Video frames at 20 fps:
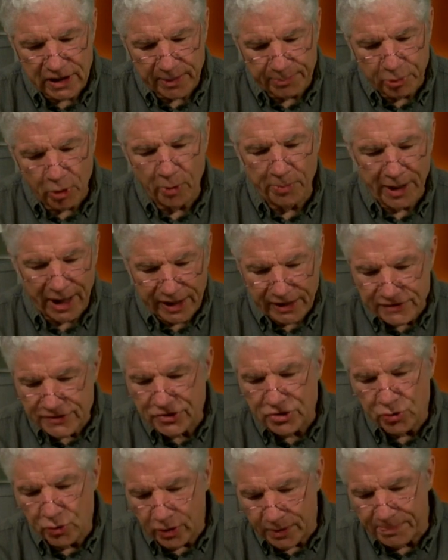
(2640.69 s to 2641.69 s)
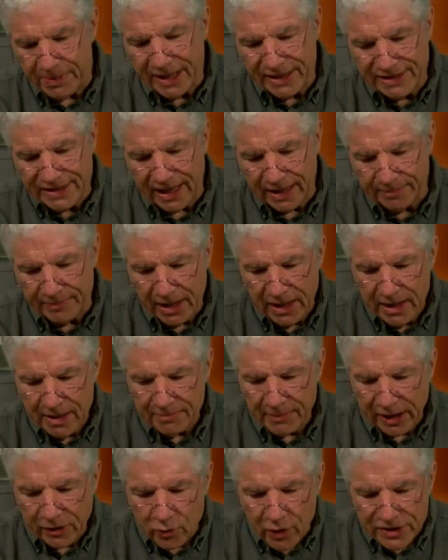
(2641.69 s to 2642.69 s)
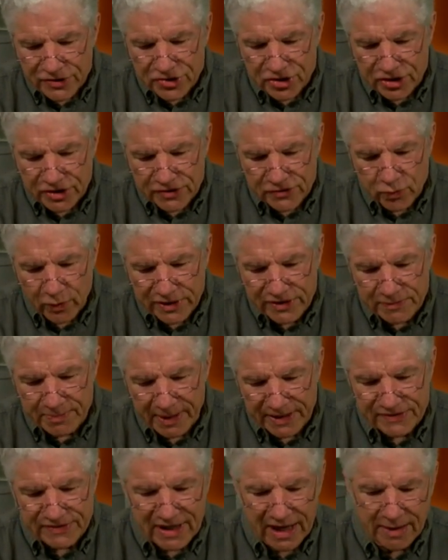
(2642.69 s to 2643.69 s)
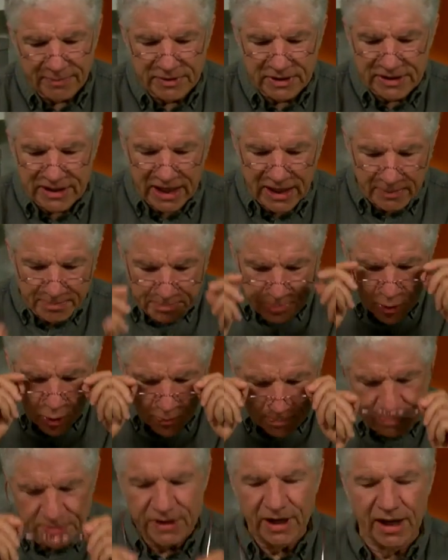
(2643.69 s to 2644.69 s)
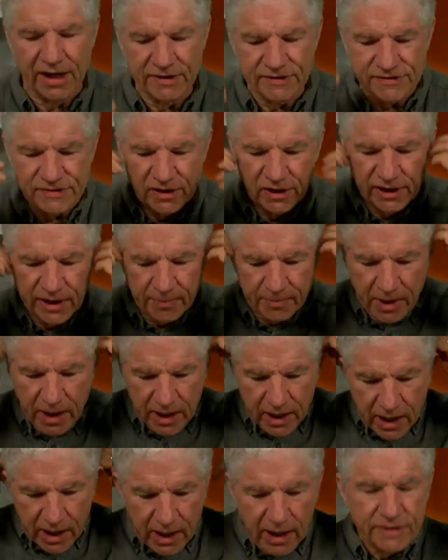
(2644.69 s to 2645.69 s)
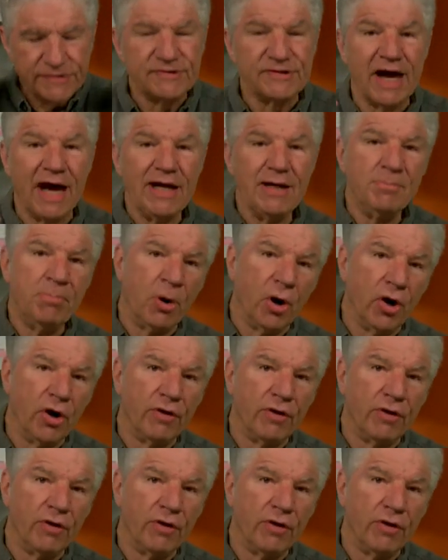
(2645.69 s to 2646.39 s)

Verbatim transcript: probiotics 2 at bedtime. My question is, when's the best time to take Poop Doc Doxilium? Sidebar